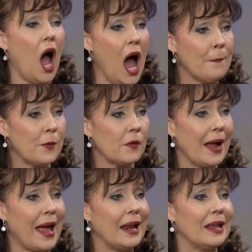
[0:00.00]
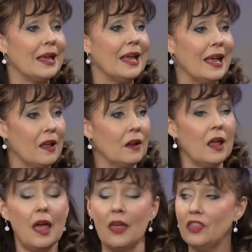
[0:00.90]
operate in
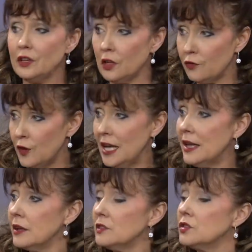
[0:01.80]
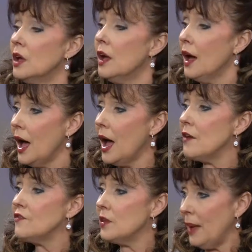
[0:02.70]
the defense
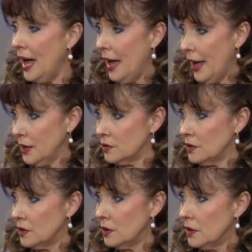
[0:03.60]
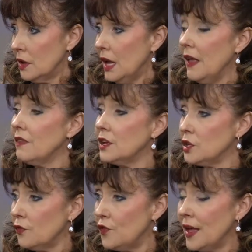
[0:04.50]
of the mind, in the
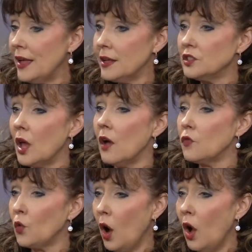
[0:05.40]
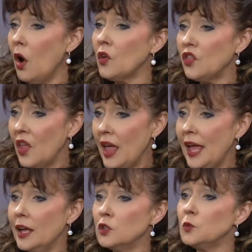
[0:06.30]
defense of wrong
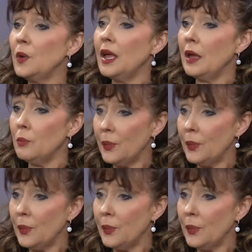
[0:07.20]
things being